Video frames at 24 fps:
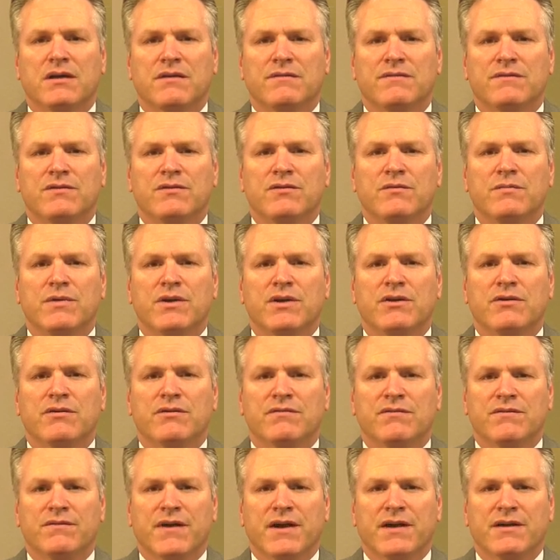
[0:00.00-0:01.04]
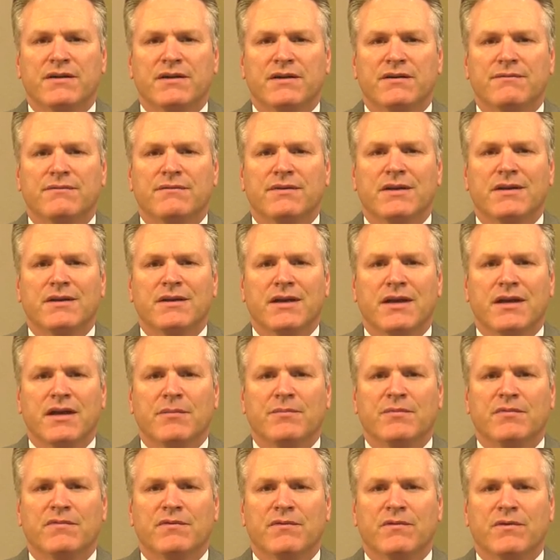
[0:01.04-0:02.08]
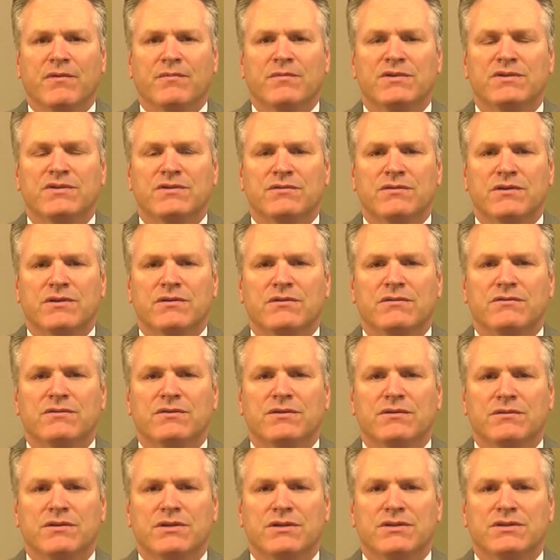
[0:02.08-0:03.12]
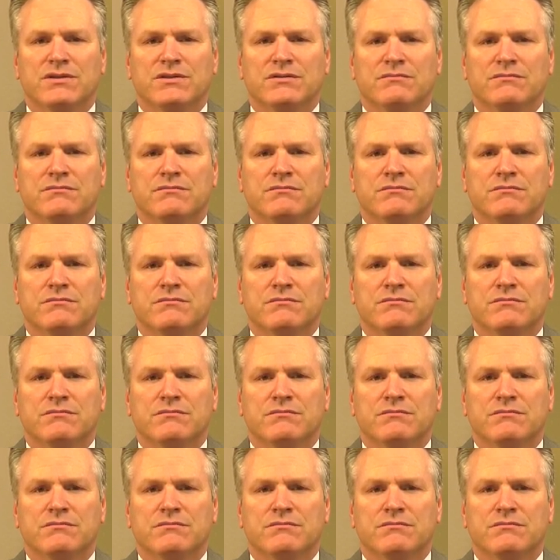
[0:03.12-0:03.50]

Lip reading: If too many are infected, they cannot perform these critical duties.